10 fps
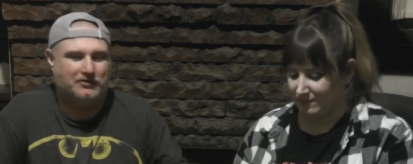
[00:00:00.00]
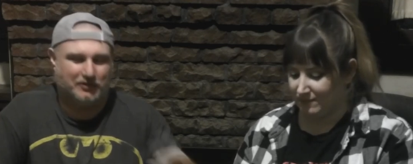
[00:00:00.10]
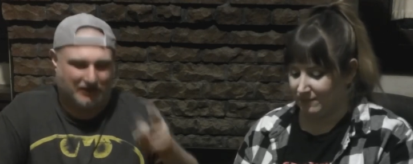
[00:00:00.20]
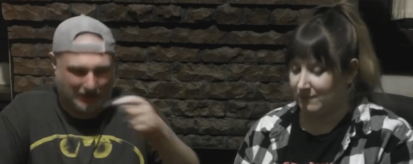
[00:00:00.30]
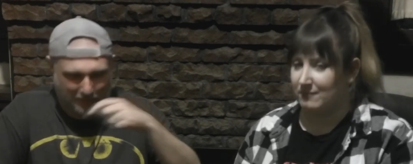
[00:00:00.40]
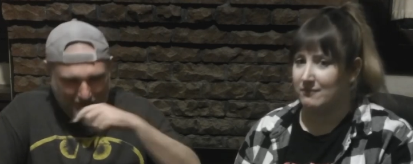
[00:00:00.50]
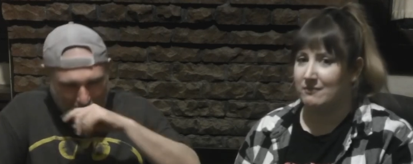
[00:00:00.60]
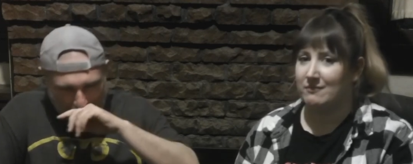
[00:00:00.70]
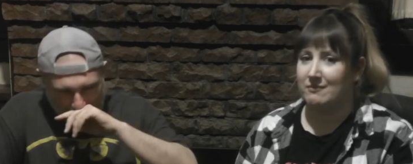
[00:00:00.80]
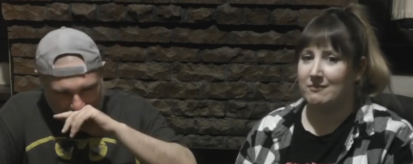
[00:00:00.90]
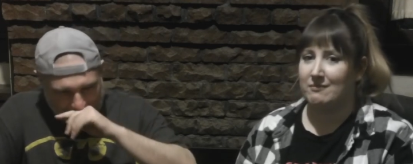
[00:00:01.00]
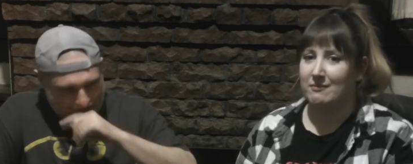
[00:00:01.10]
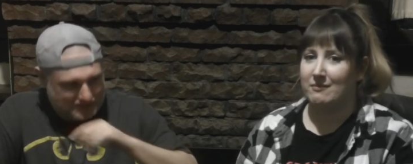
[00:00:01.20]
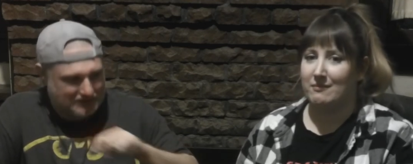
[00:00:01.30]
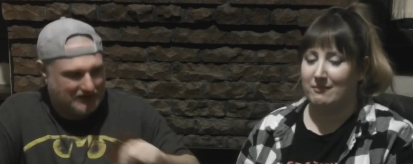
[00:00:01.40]
Speaker 1: Show the camera.
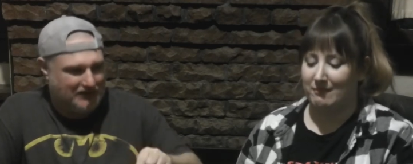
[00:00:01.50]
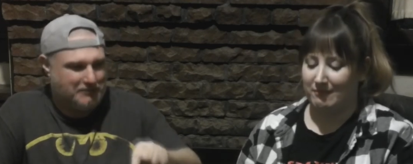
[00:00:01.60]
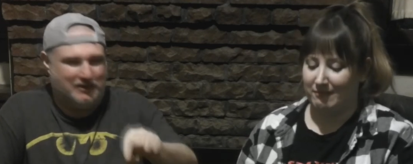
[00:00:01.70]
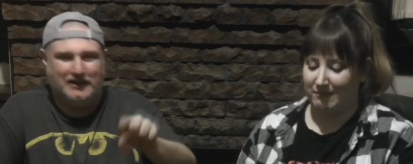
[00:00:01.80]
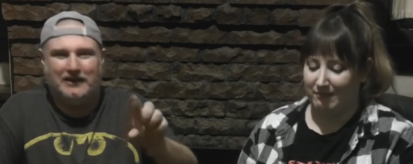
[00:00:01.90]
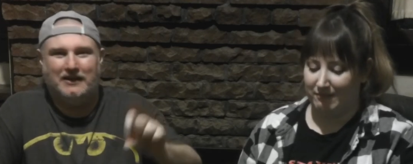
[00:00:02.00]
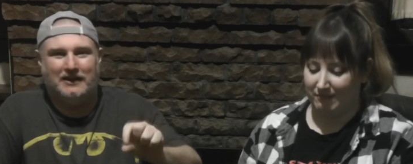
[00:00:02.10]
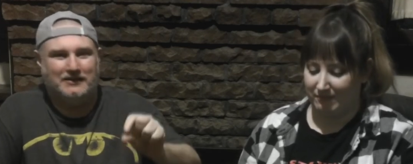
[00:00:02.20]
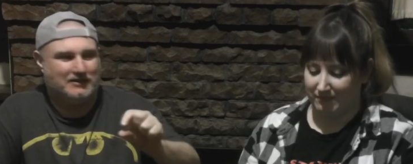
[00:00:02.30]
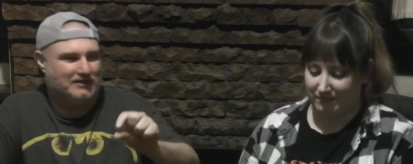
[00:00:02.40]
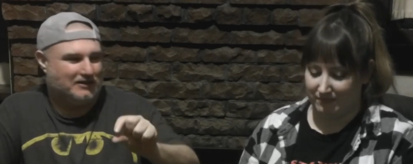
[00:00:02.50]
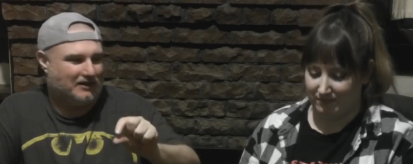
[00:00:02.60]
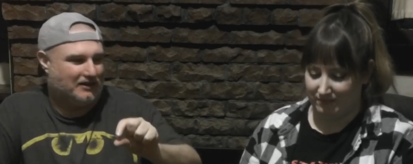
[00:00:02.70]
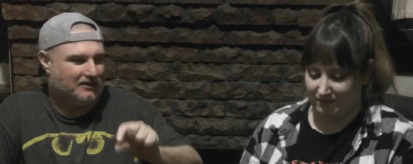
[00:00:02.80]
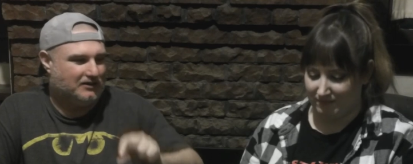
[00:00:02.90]
It's just itty bitty. It's
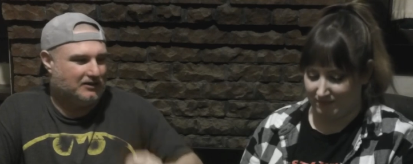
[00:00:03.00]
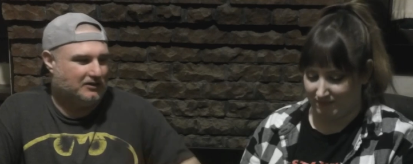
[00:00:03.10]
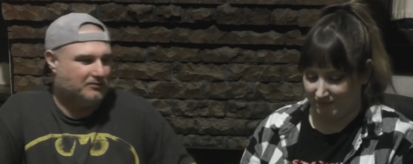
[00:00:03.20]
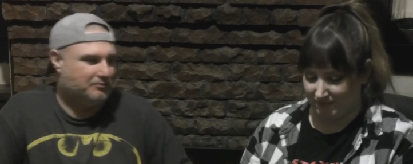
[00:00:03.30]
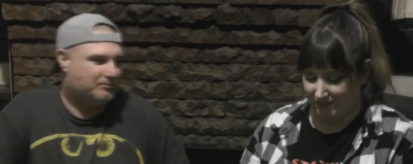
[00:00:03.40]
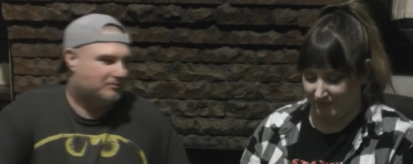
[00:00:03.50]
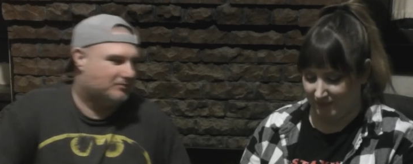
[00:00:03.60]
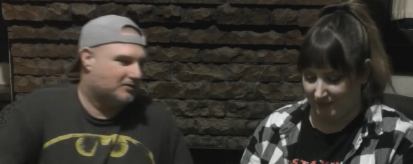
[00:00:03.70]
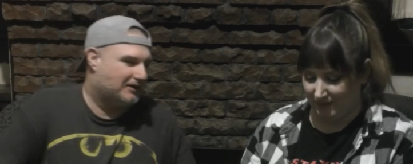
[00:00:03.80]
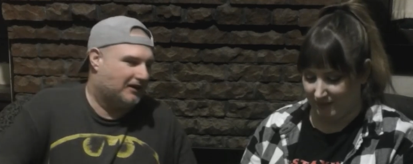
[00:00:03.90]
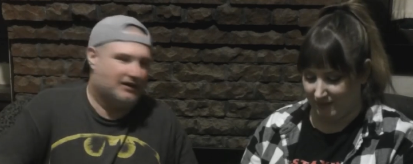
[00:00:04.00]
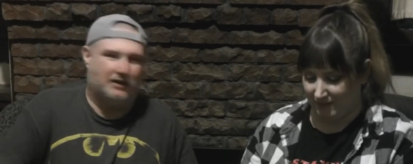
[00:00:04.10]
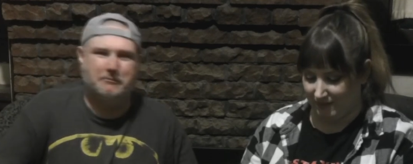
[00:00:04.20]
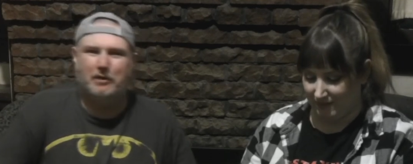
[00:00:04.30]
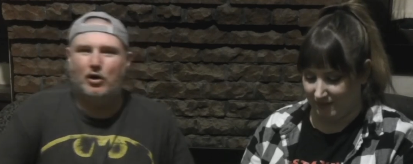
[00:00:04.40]
like a little, like a
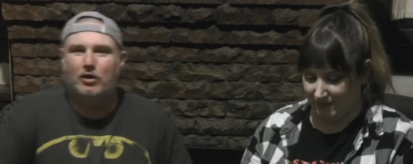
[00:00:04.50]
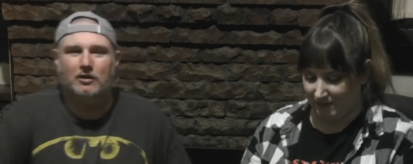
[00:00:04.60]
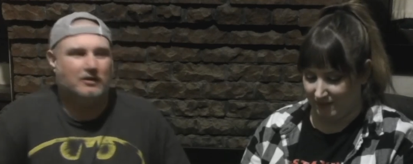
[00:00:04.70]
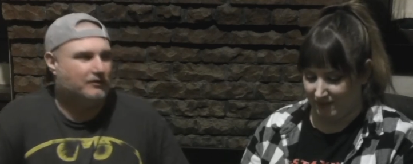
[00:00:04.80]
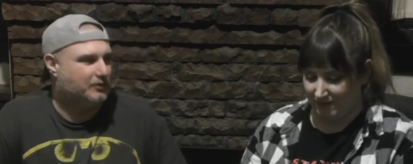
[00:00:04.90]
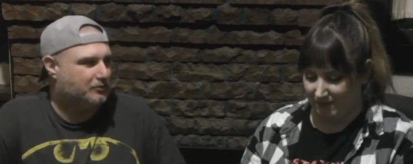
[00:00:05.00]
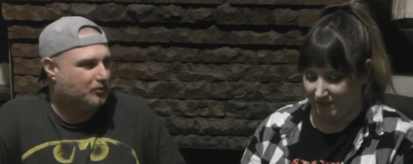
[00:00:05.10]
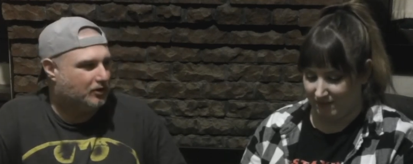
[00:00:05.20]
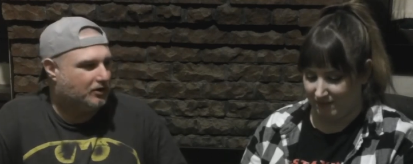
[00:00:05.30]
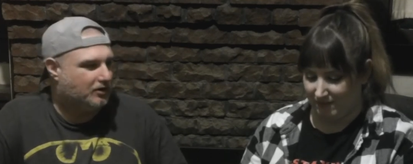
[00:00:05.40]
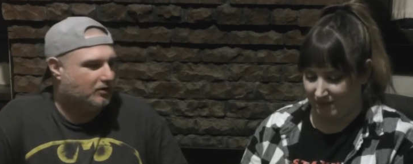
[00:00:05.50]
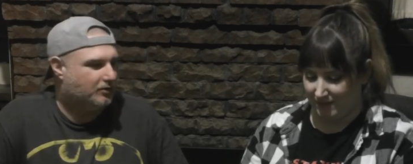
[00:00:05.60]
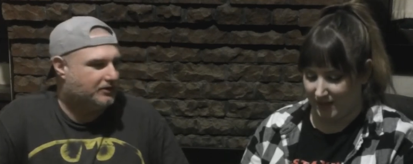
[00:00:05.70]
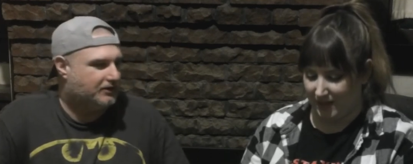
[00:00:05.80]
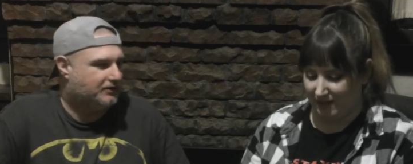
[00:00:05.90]
gumball of some sort.
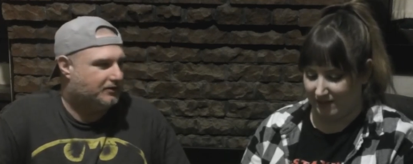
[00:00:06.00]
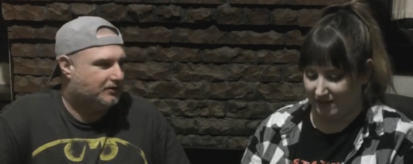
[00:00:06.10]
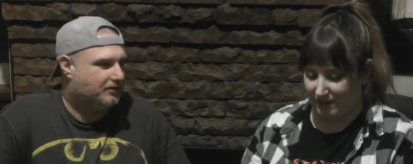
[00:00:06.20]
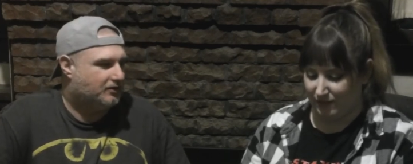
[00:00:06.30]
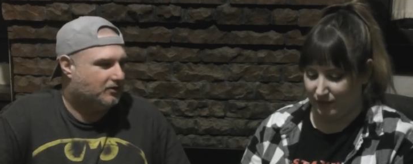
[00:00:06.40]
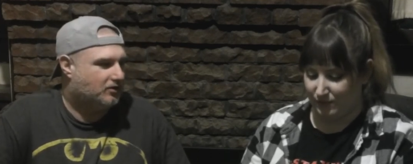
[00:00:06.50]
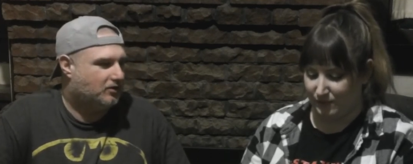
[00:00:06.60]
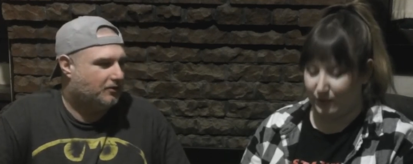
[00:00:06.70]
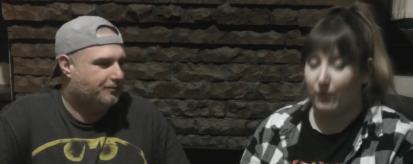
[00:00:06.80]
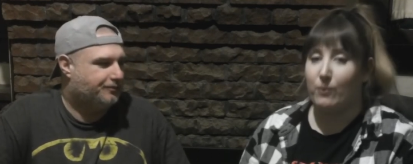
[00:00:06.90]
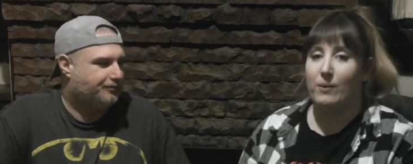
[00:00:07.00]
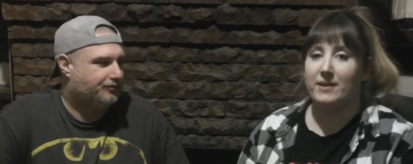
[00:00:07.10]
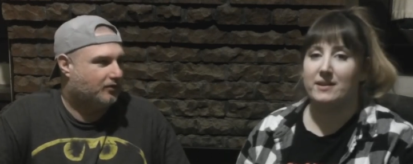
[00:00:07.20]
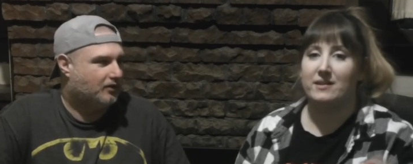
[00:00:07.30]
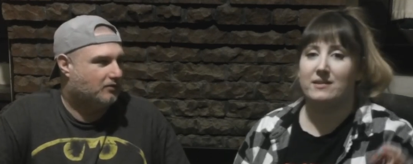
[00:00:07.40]
Speaker 2: Eksiyuz. Oh, I
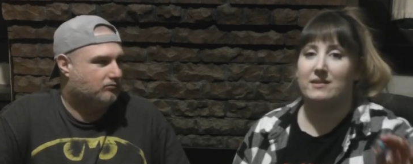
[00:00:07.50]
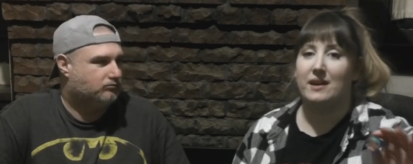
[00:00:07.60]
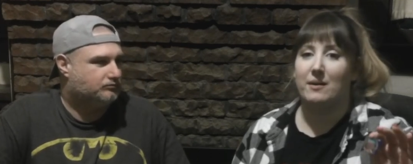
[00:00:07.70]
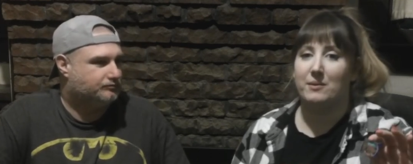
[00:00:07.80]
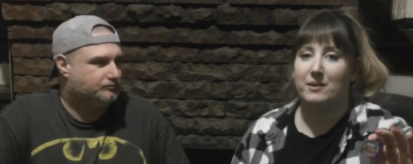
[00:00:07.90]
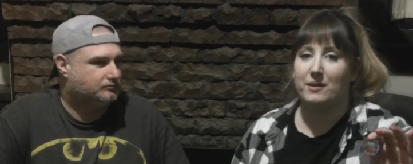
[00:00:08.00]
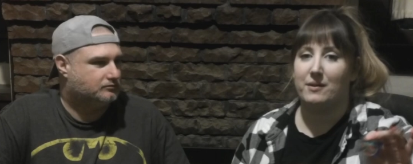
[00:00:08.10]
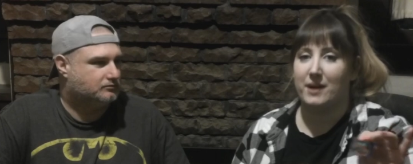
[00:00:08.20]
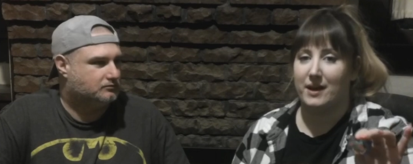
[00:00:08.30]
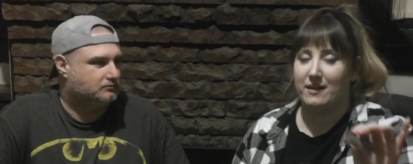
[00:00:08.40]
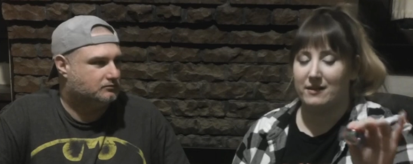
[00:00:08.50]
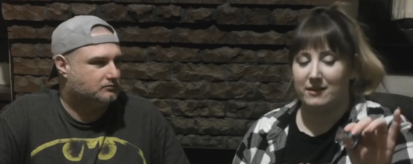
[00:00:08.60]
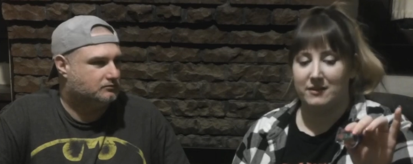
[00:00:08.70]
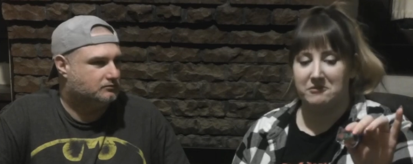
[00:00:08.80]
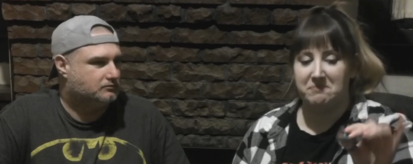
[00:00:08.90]
think it's sour. Okay.
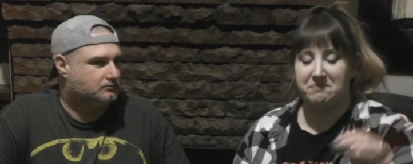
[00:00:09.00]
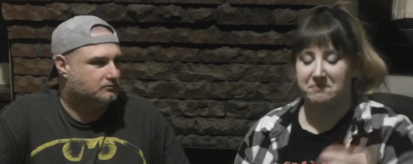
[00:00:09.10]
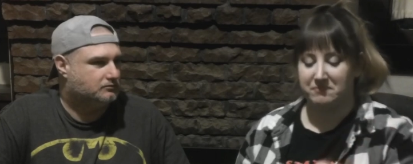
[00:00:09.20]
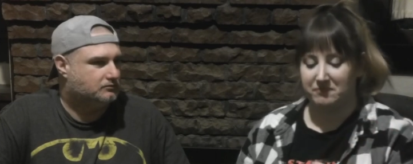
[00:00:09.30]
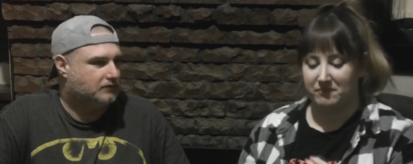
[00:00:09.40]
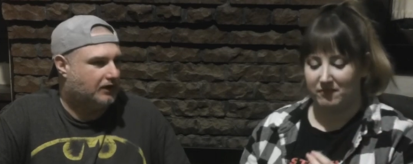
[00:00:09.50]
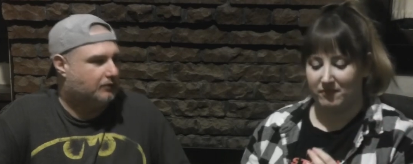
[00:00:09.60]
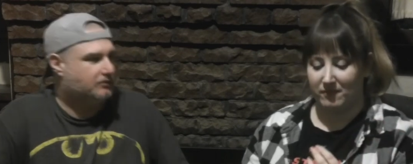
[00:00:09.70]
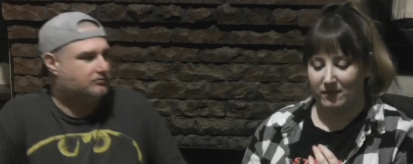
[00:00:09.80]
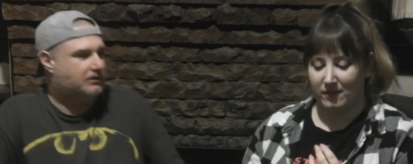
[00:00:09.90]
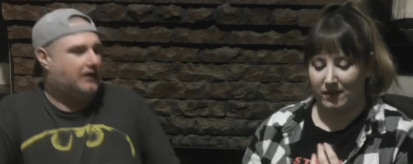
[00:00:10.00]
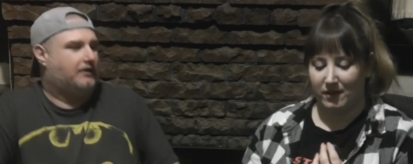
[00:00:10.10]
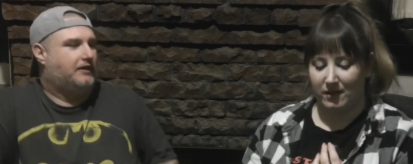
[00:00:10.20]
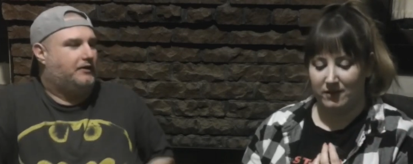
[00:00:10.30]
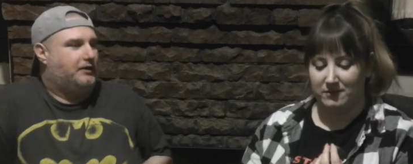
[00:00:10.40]
Speaker 1: That'll
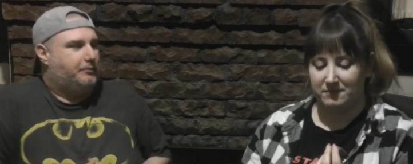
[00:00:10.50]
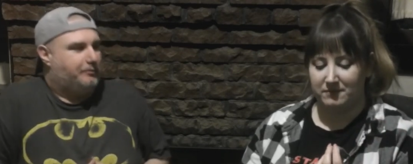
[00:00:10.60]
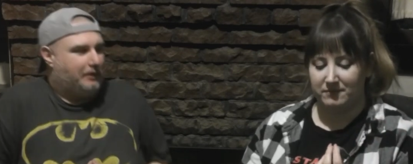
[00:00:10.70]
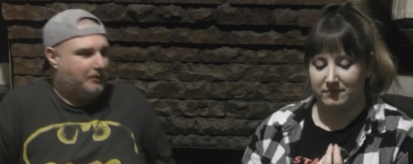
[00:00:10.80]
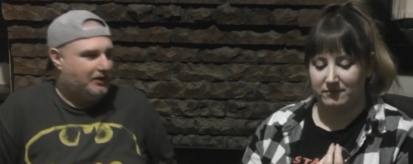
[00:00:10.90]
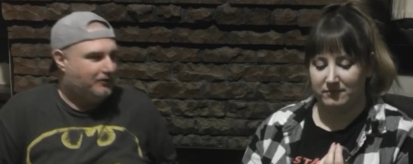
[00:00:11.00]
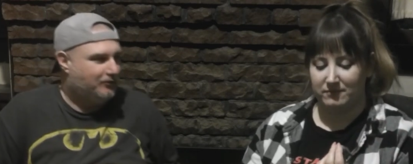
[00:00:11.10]
help maybe.